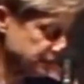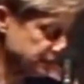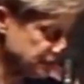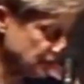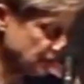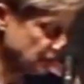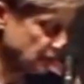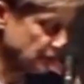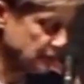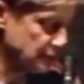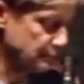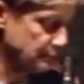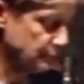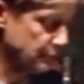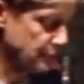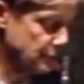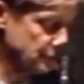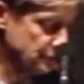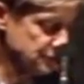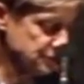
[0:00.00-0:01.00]
that are
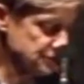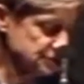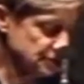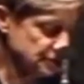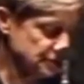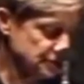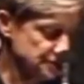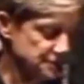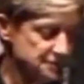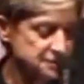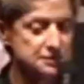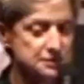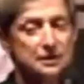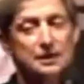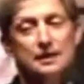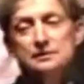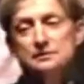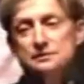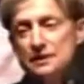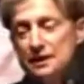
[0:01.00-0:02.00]
imposed on us
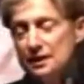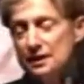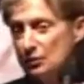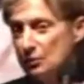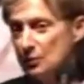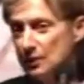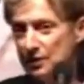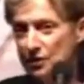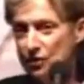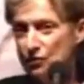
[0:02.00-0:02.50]
and take away our